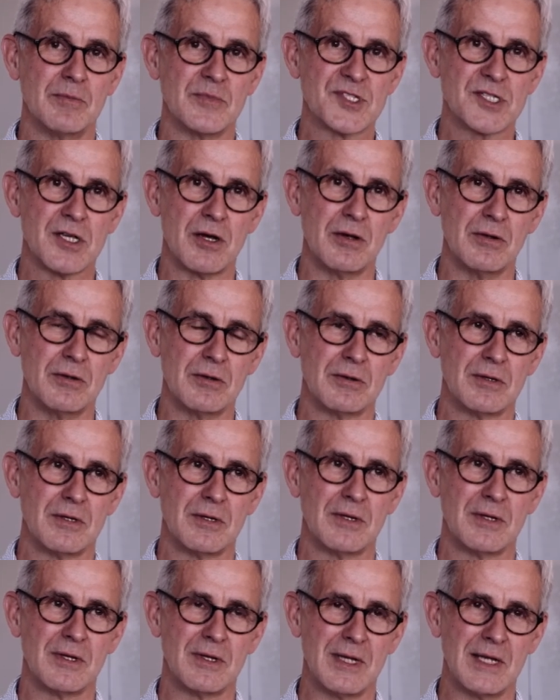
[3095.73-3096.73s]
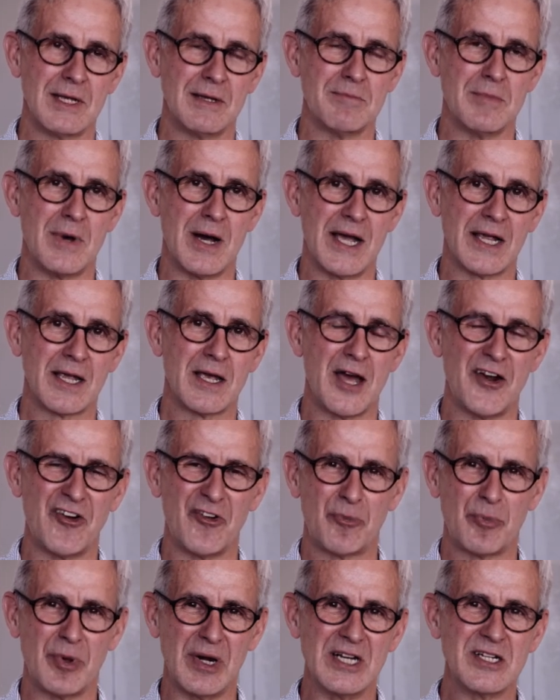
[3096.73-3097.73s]
So my kind
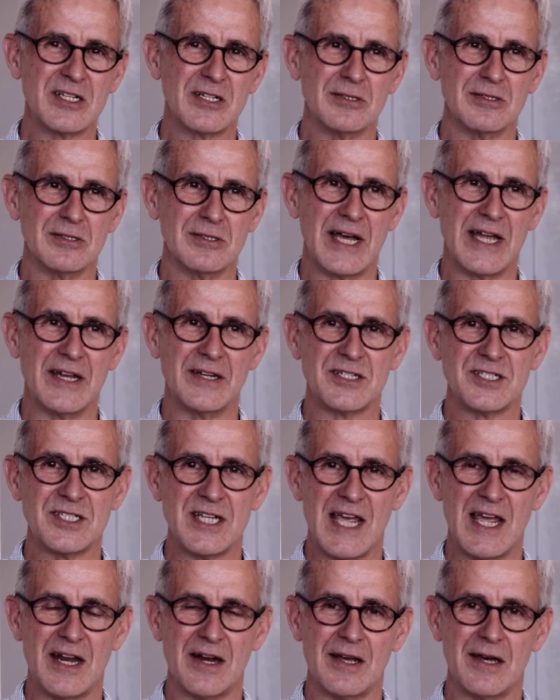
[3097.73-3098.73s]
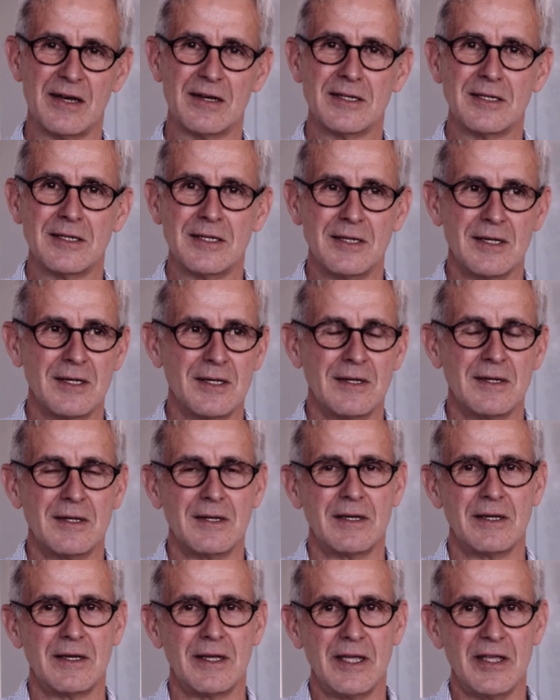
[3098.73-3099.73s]
of political antenna
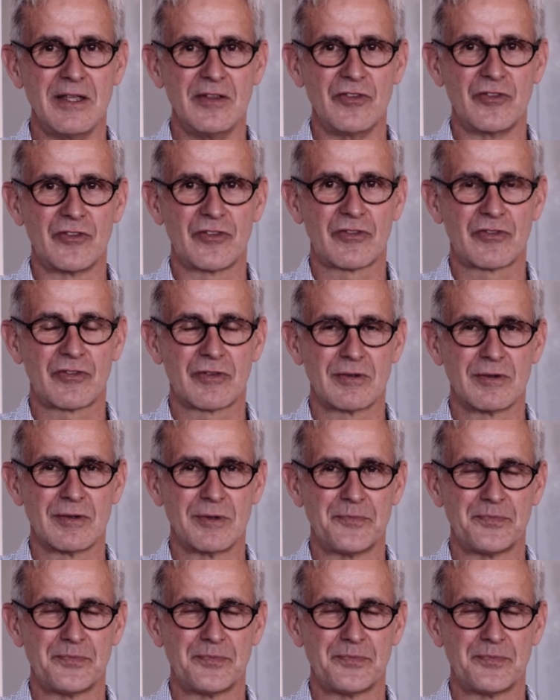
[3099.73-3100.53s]
is